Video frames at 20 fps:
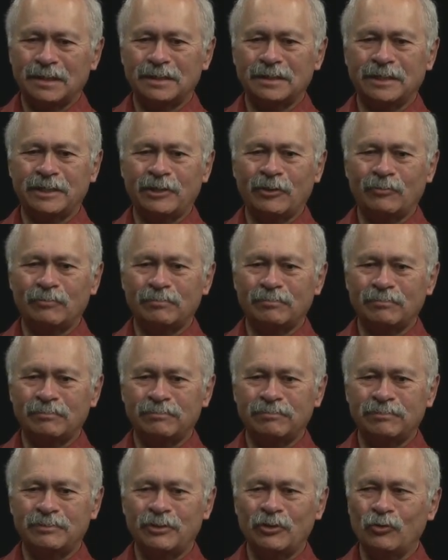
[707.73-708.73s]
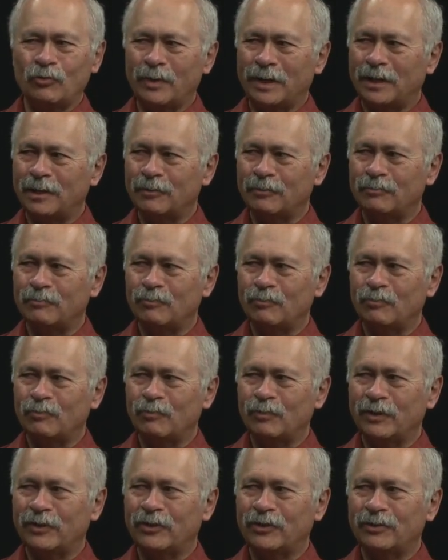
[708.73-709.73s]
they don't do well
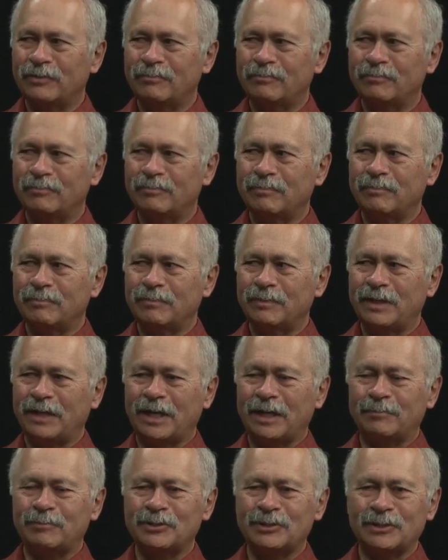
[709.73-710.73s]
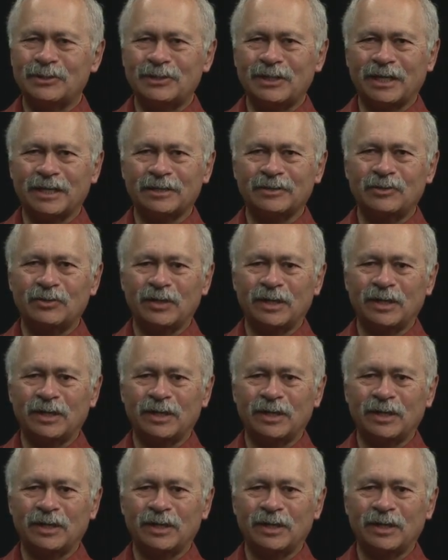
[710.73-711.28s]
with the opposite sex.